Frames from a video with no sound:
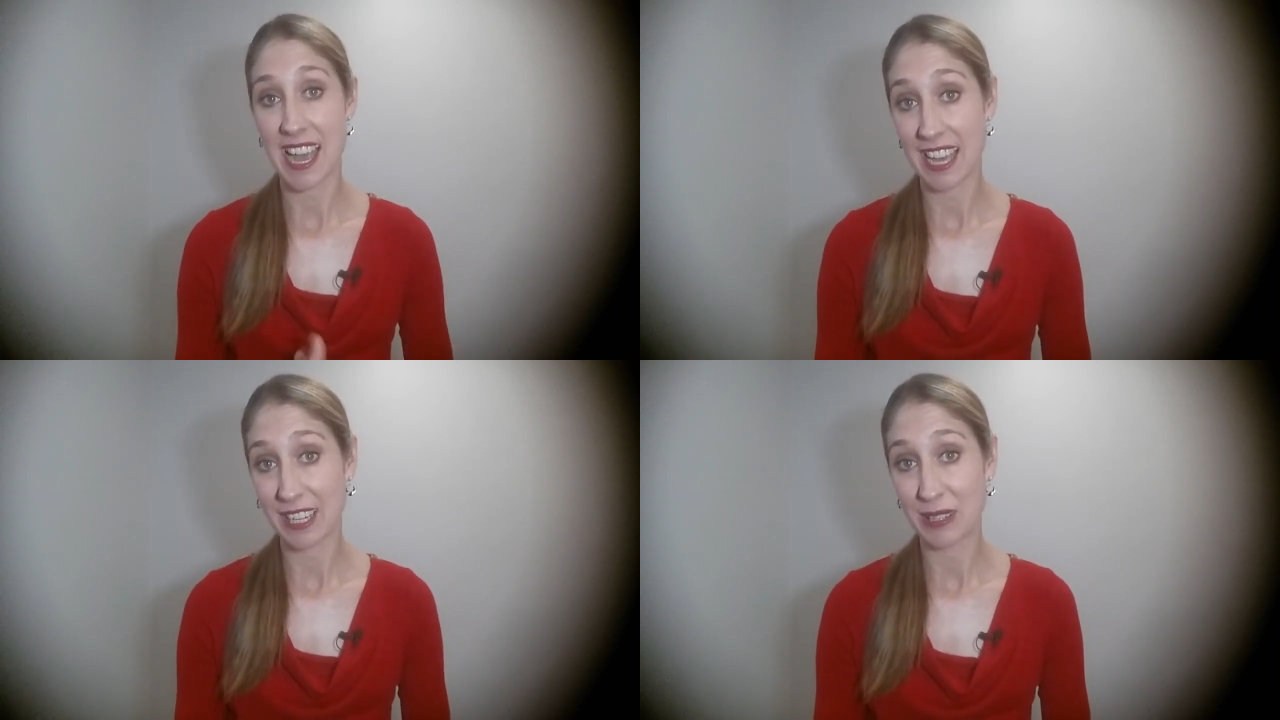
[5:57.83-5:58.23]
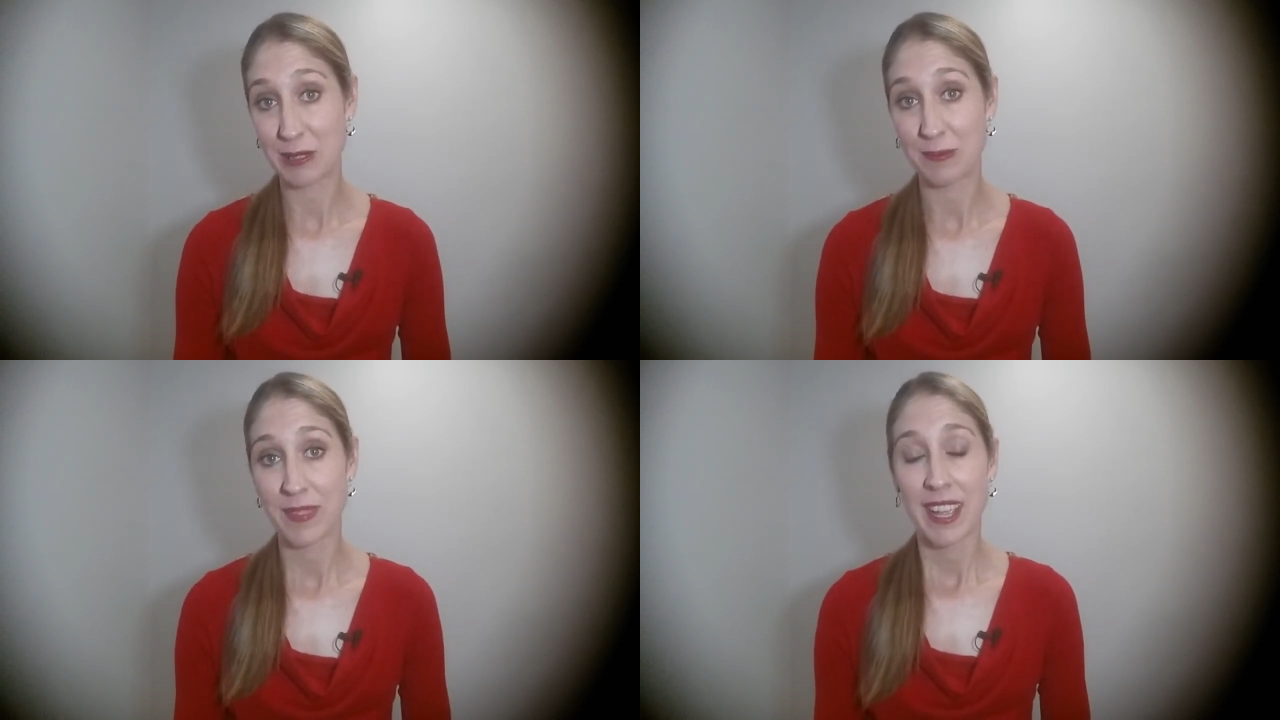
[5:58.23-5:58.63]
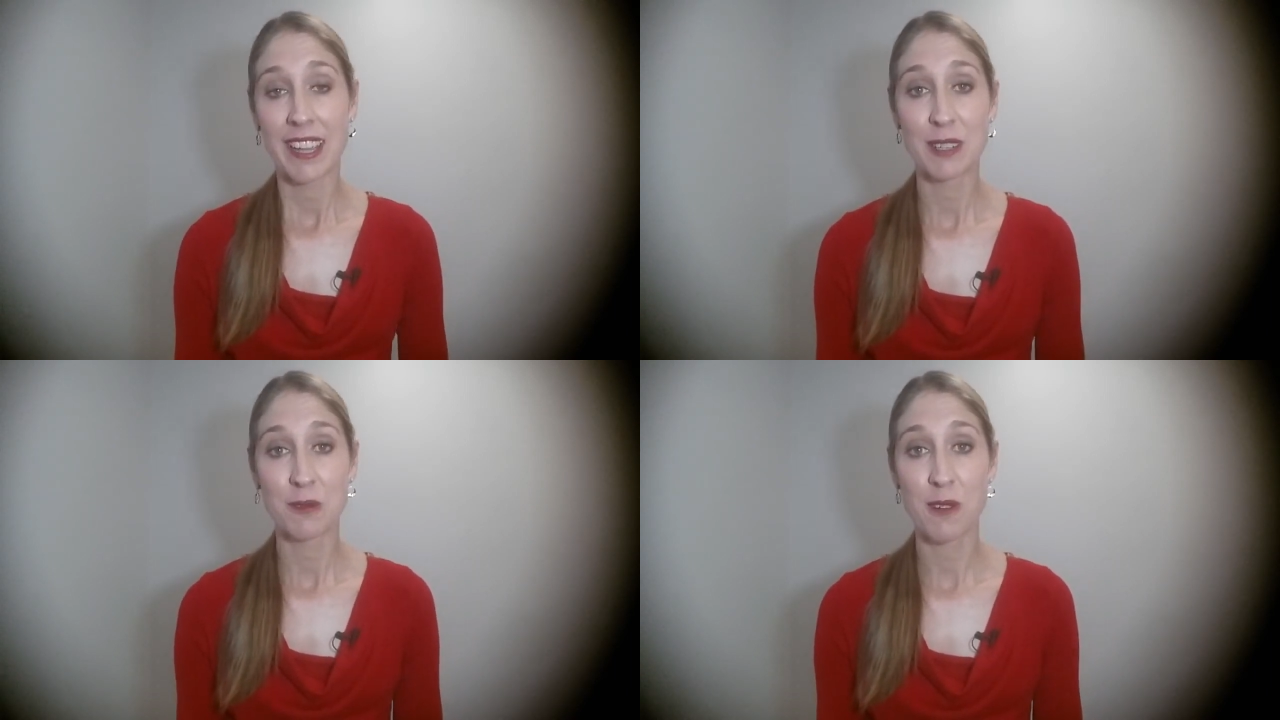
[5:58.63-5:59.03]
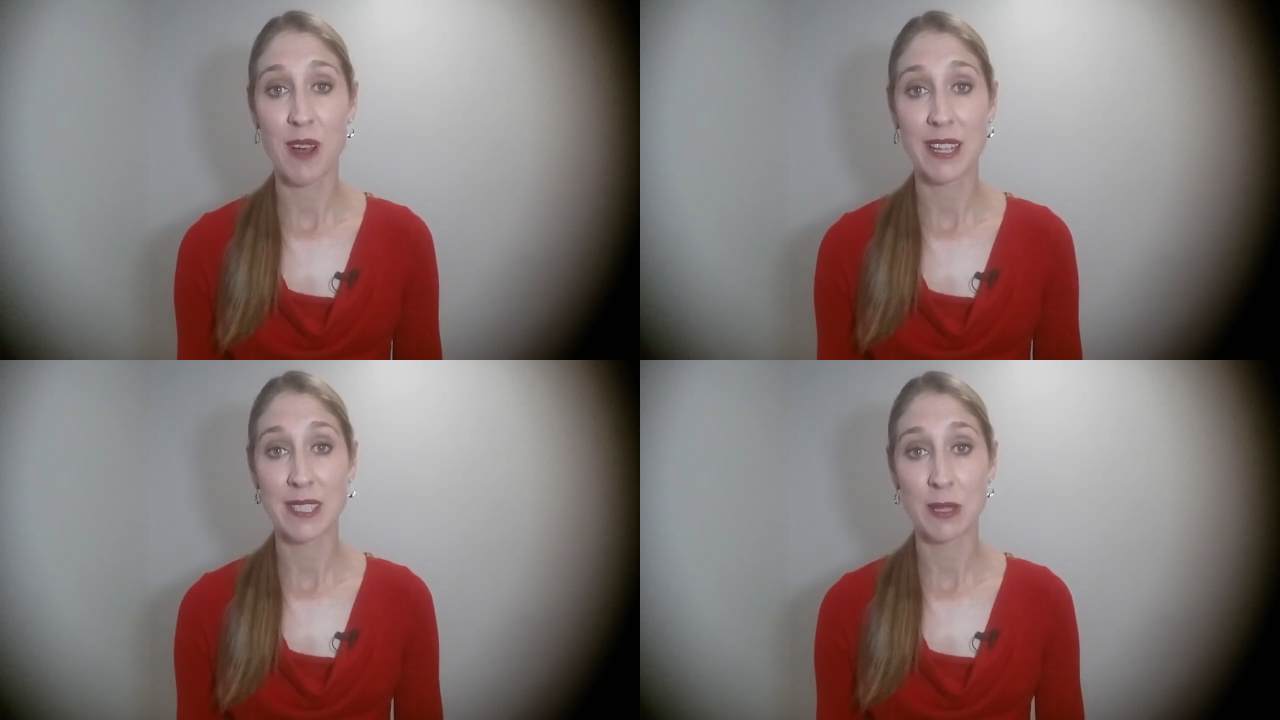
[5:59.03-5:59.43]
article. You'll
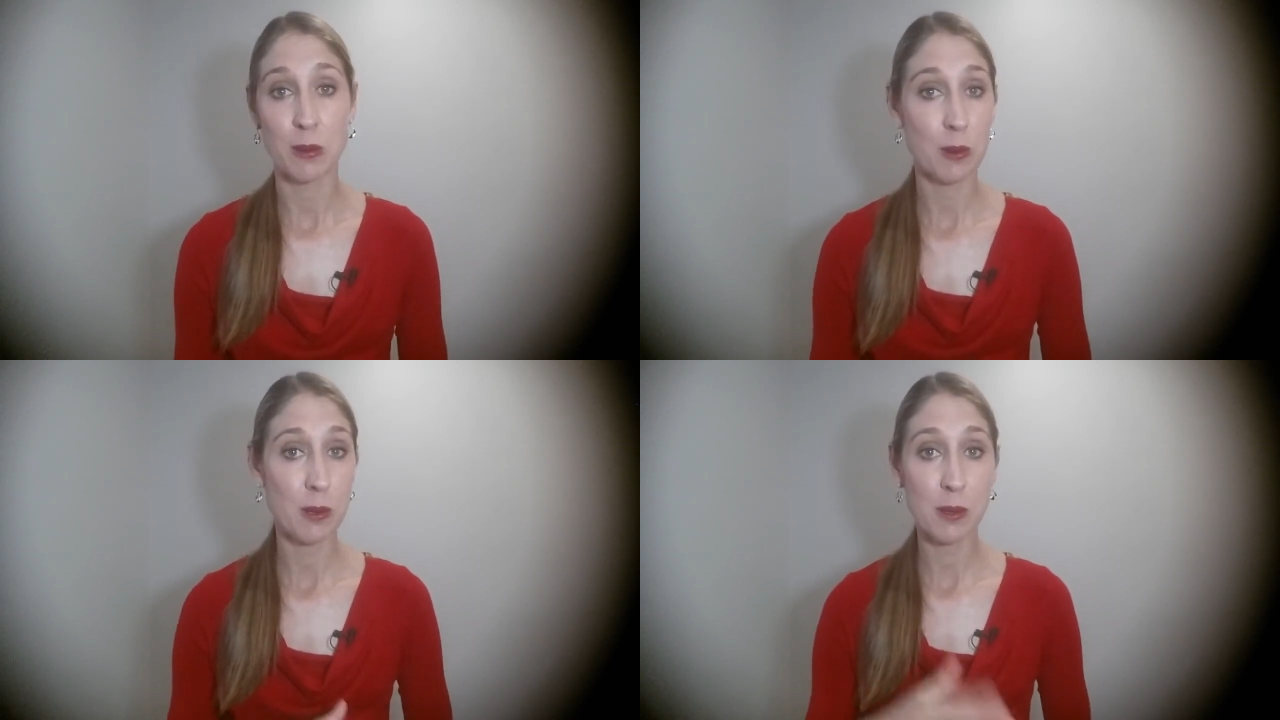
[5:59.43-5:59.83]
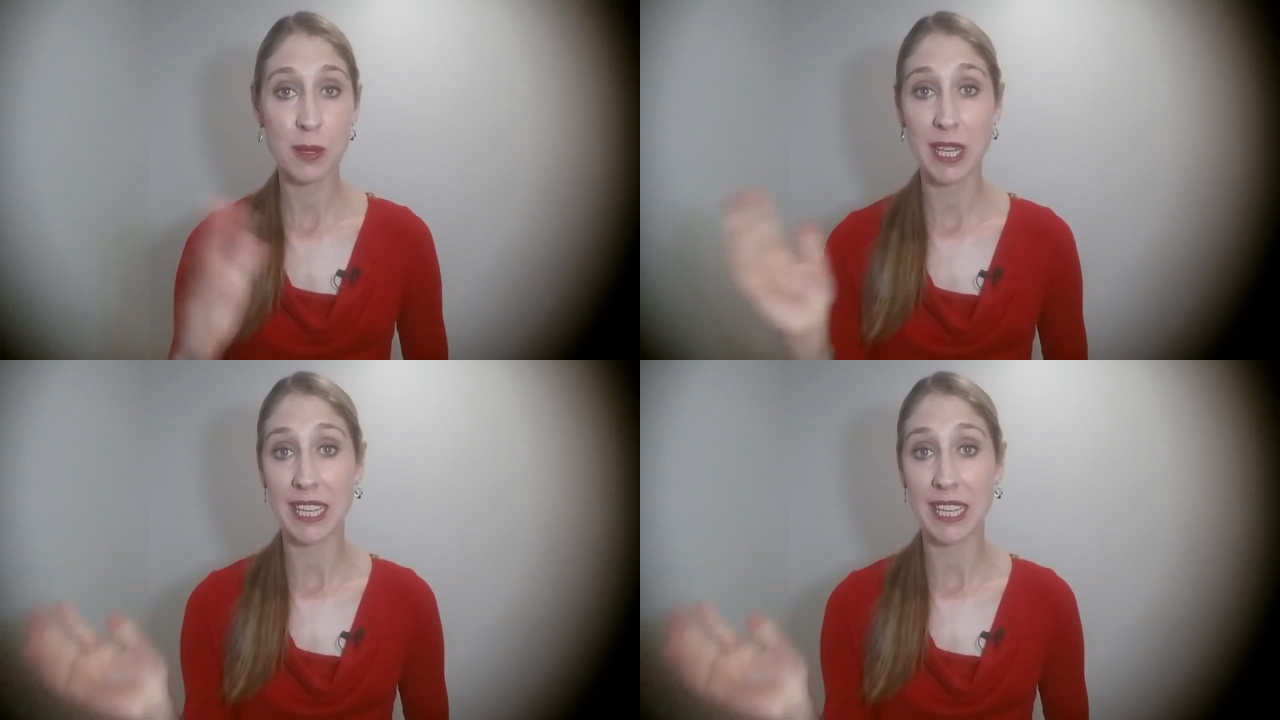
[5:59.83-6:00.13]
find all the